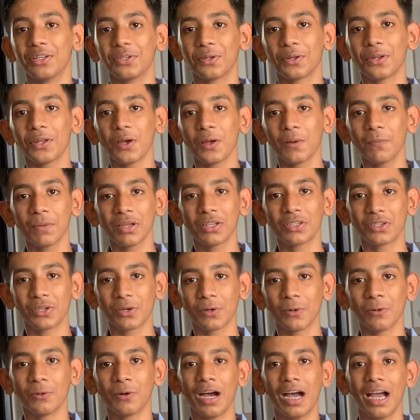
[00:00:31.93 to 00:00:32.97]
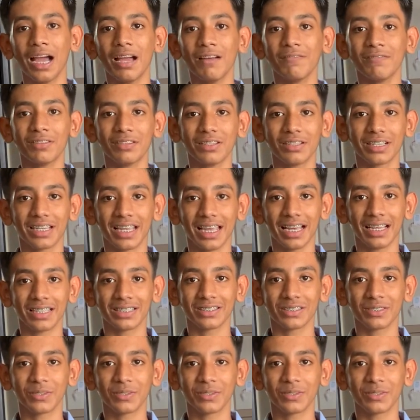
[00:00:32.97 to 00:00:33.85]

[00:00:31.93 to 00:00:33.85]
Today on my show, I have a guest